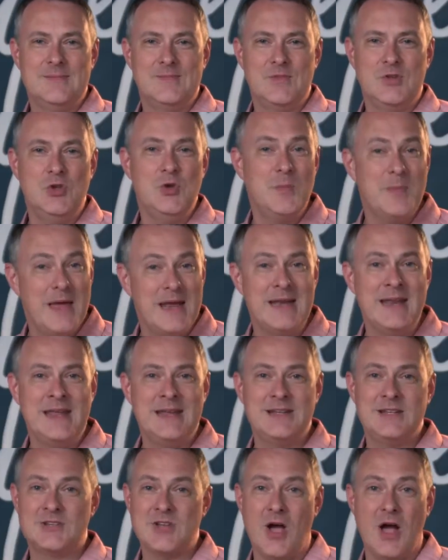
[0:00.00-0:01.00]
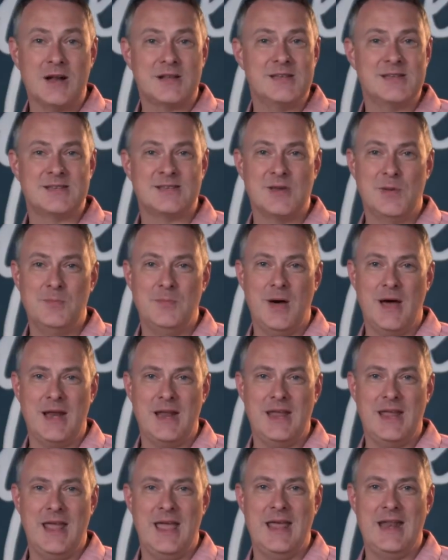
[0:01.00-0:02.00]
You may need to talk to
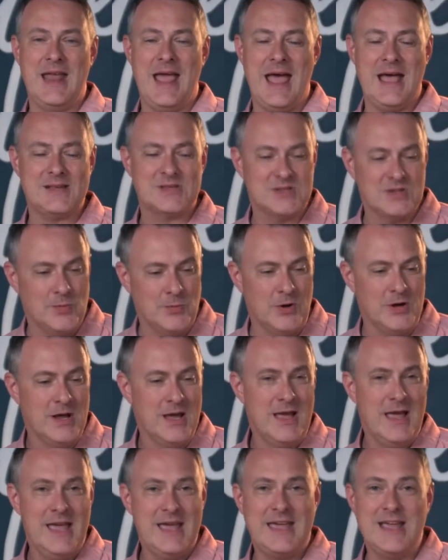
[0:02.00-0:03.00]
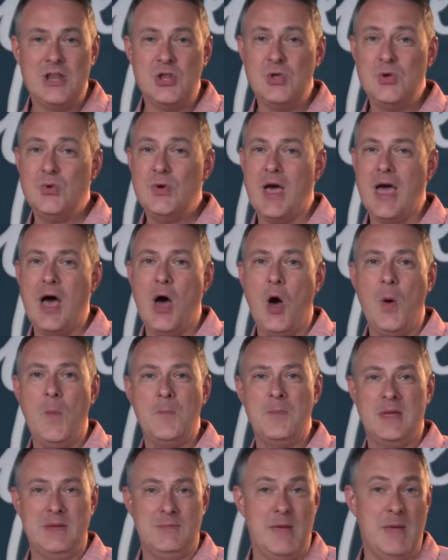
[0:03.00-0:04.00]
somebody and ask someone, hey, can you help me?